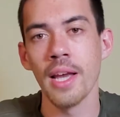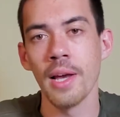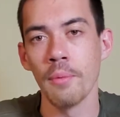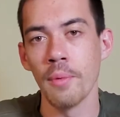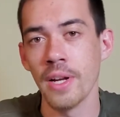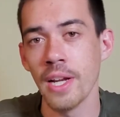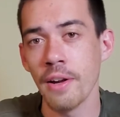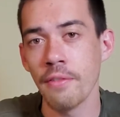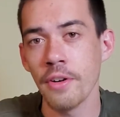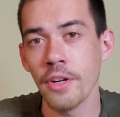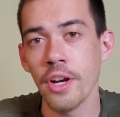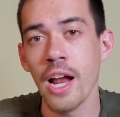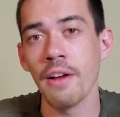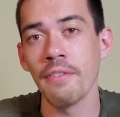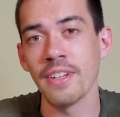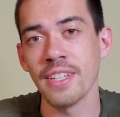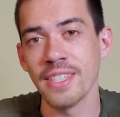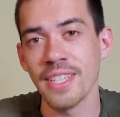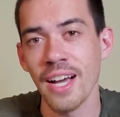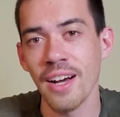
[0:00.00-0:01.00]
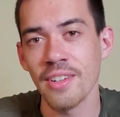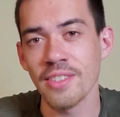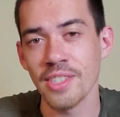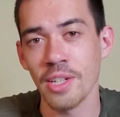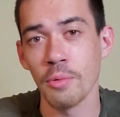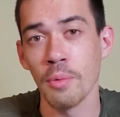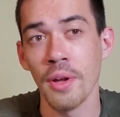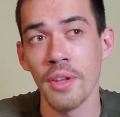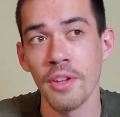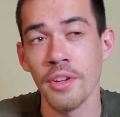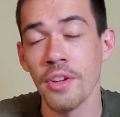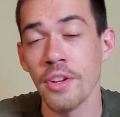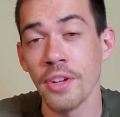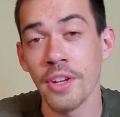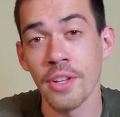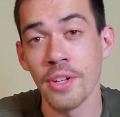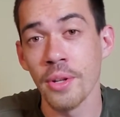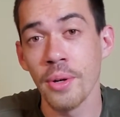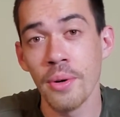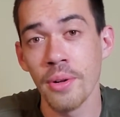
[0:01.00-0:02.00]
And whenever you're having doubts on whether you
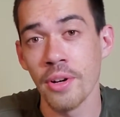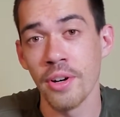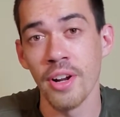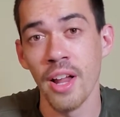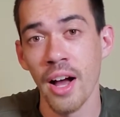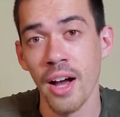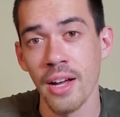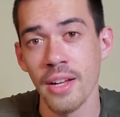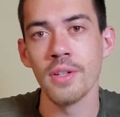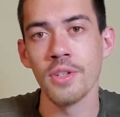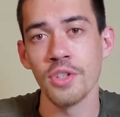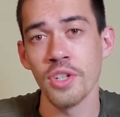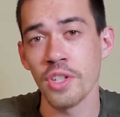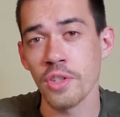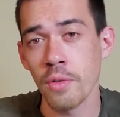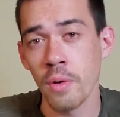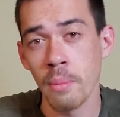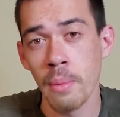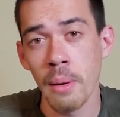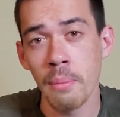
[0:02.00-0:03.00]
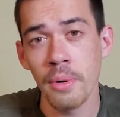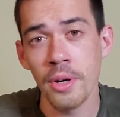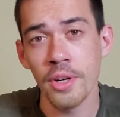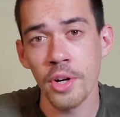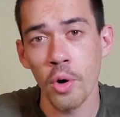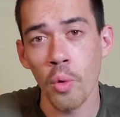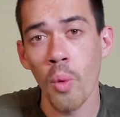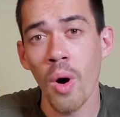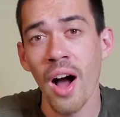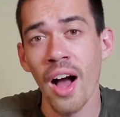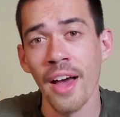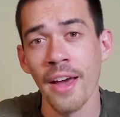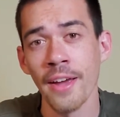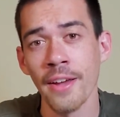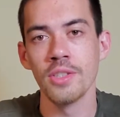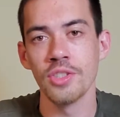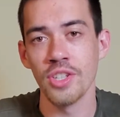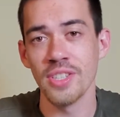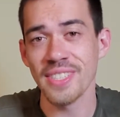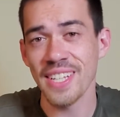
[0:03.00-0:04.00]
can do it or not, just remember your why.
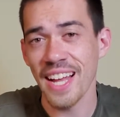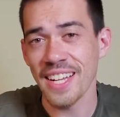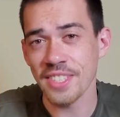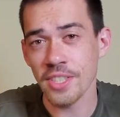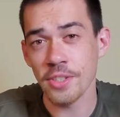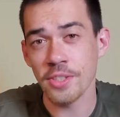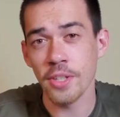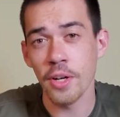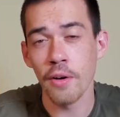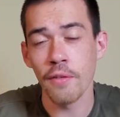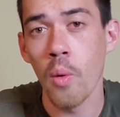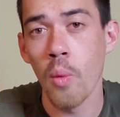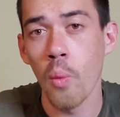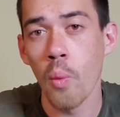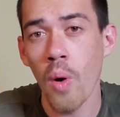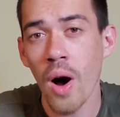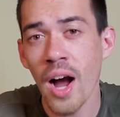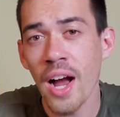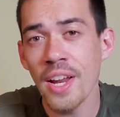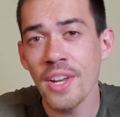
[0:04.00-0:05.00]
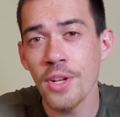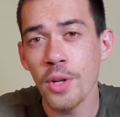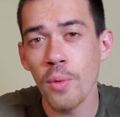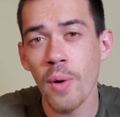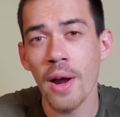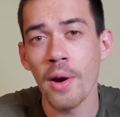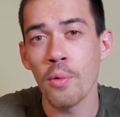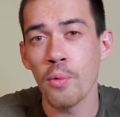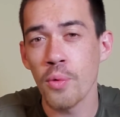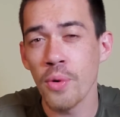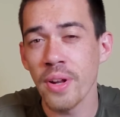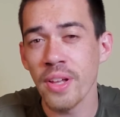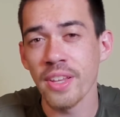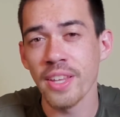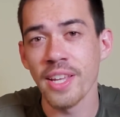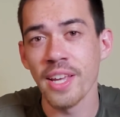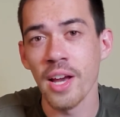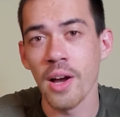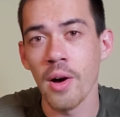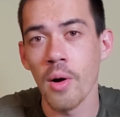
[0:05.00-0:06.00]
Just ask yourself, why do I
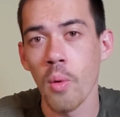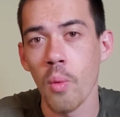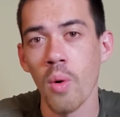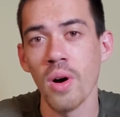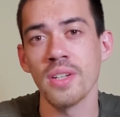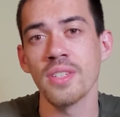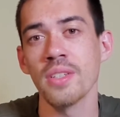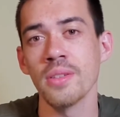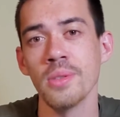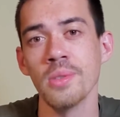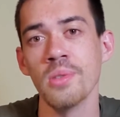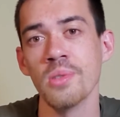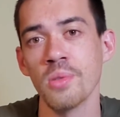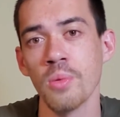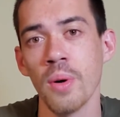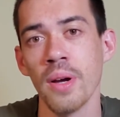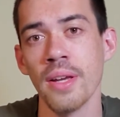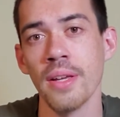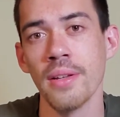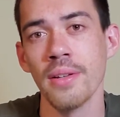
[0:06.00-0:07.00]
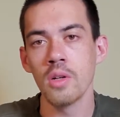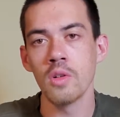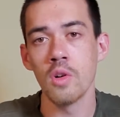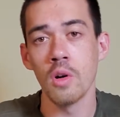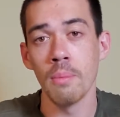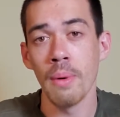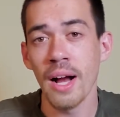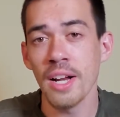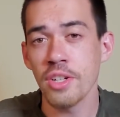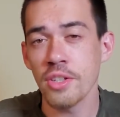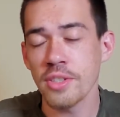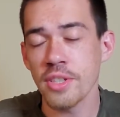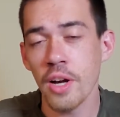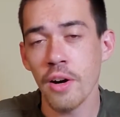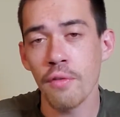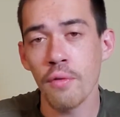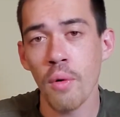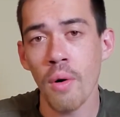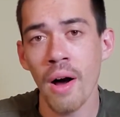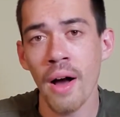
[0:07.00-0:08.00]
really want to lose weight? Remind
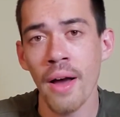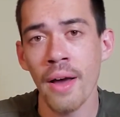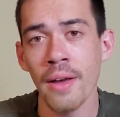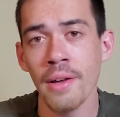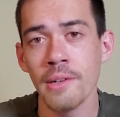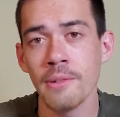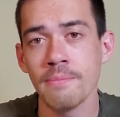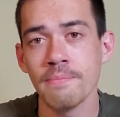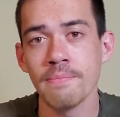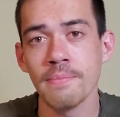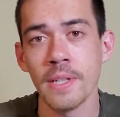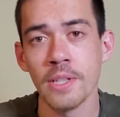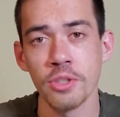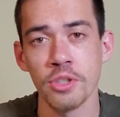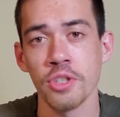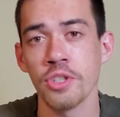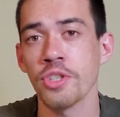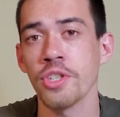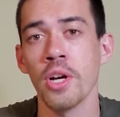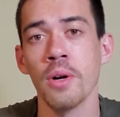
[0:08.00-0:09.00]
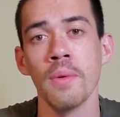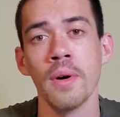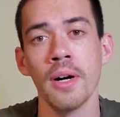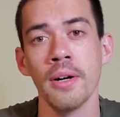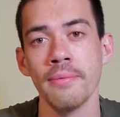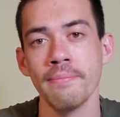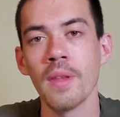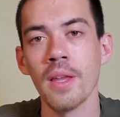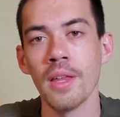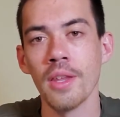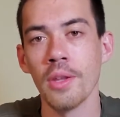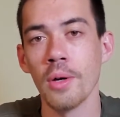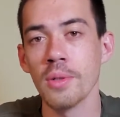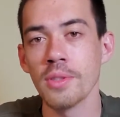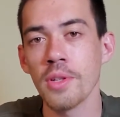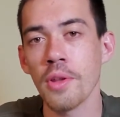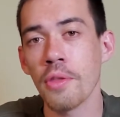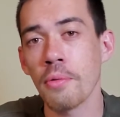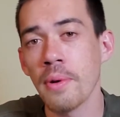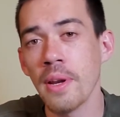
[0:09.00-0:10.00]
yourself why and just show up. Those are
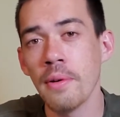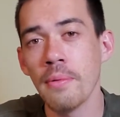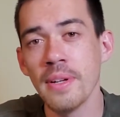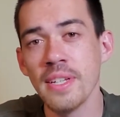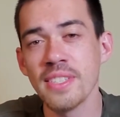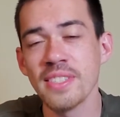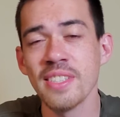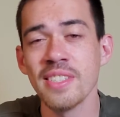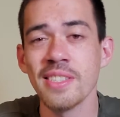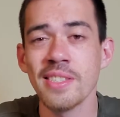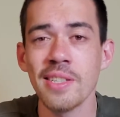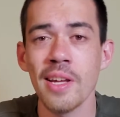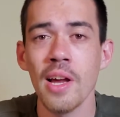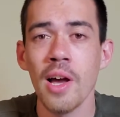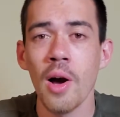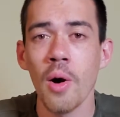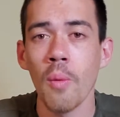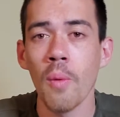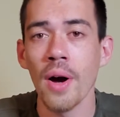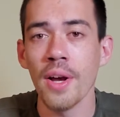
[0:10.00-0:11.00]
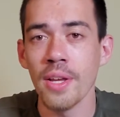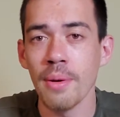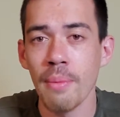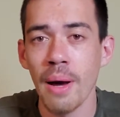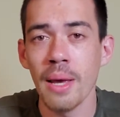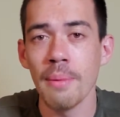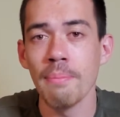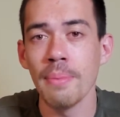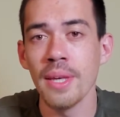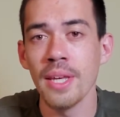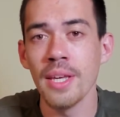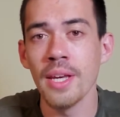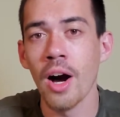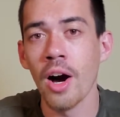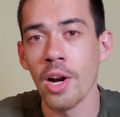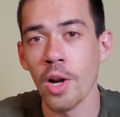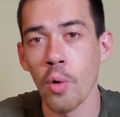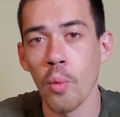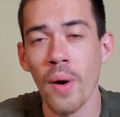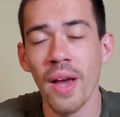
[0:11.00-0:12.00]
3 reasons why you might be on
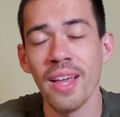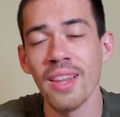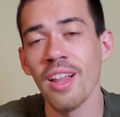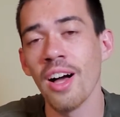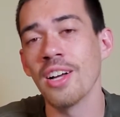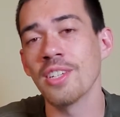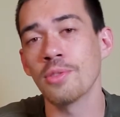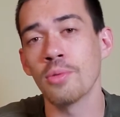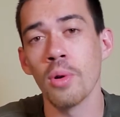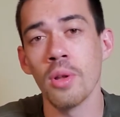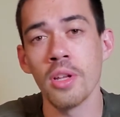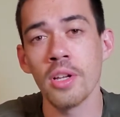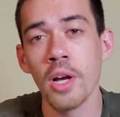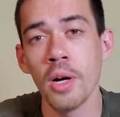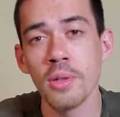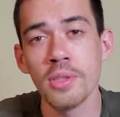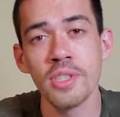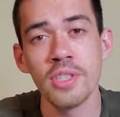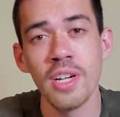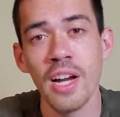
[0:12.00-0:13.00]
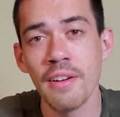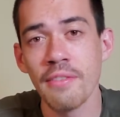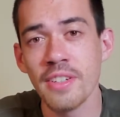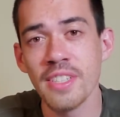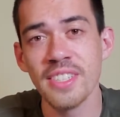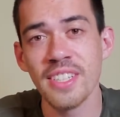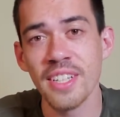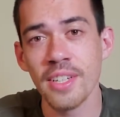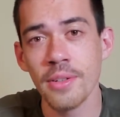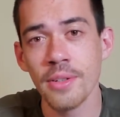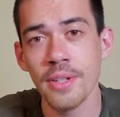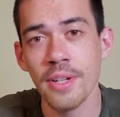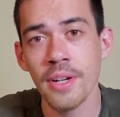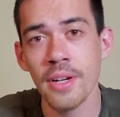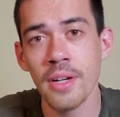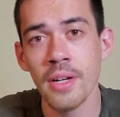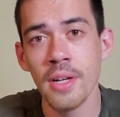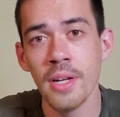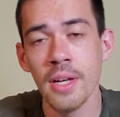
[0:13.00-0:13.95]
a weight loss roller coaster every single year.